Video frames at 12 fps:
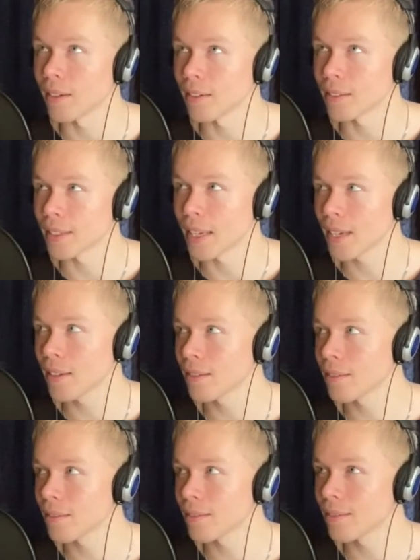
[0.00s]

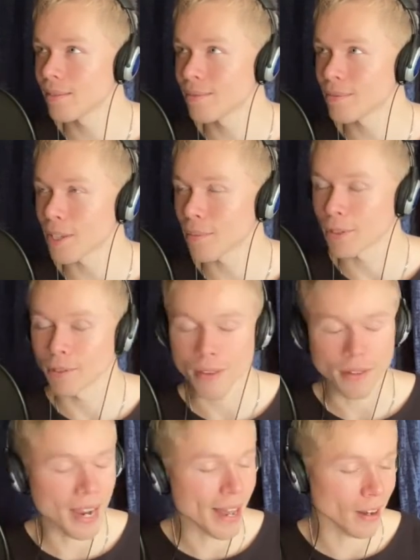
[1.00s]
King something or other.
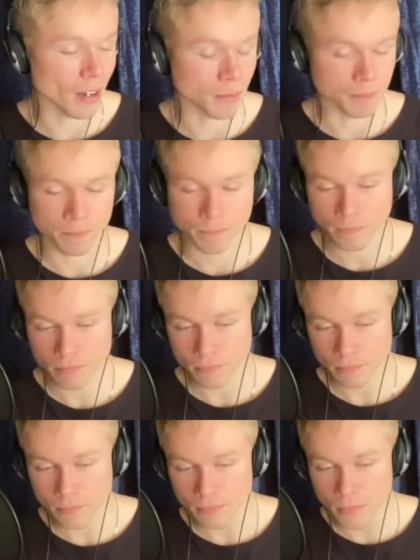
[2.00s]
I don't know.
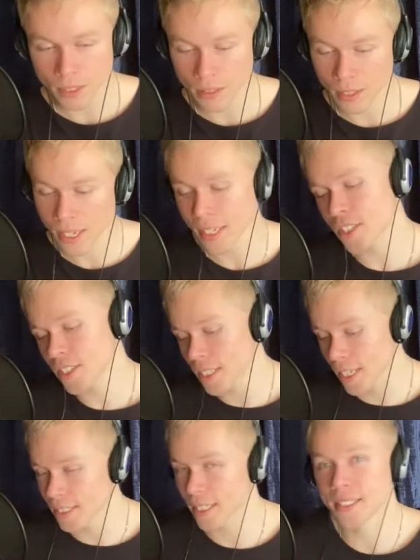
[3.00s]
Like it's
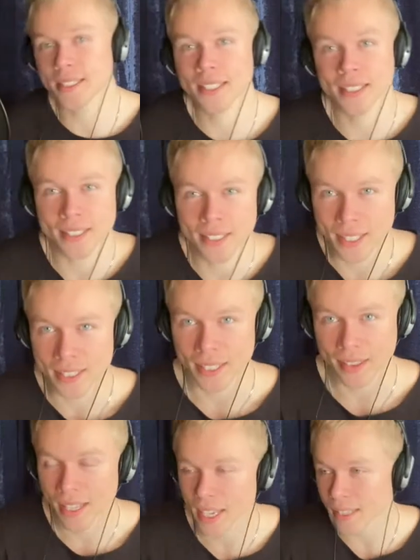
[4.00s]
a
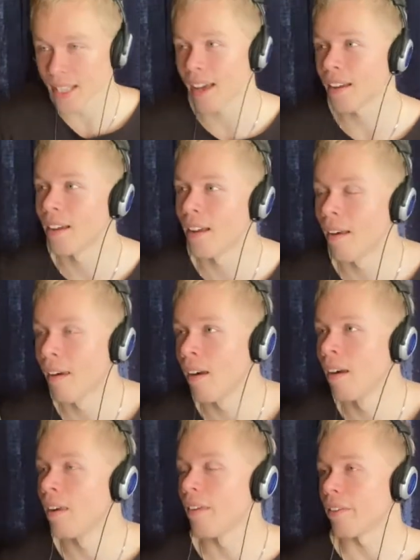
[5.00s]
thing that
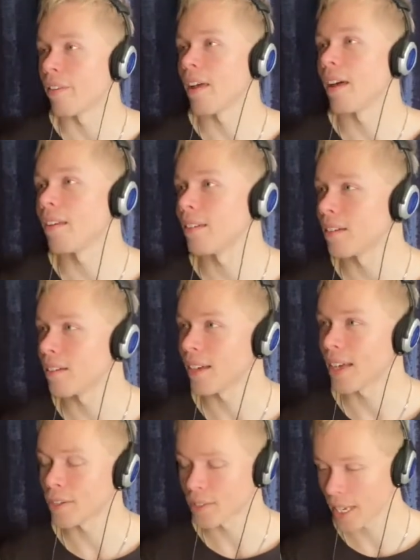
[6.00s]

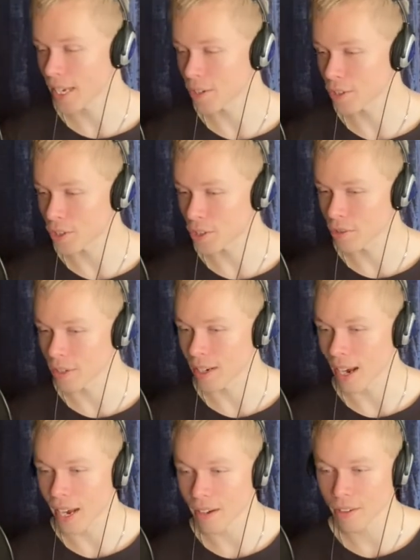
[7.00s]
entertainers do, and
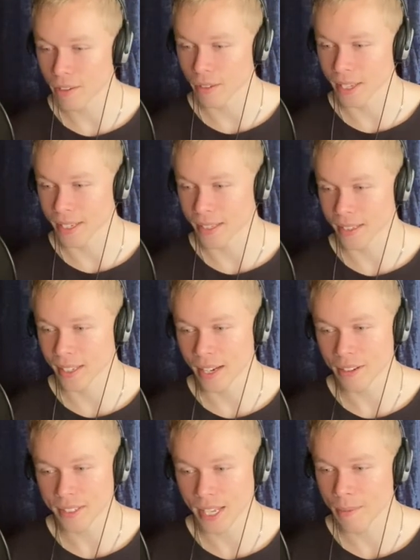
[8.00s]
I don't know, like the
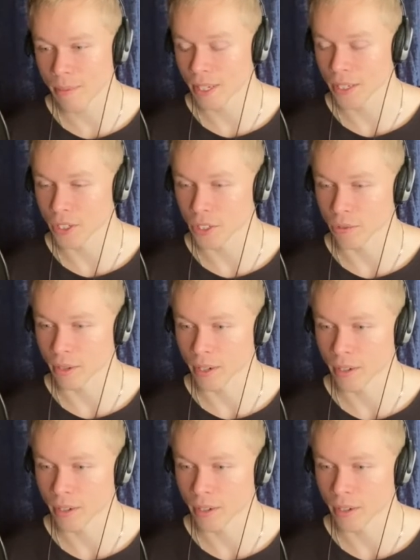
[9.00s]
entertainment industry,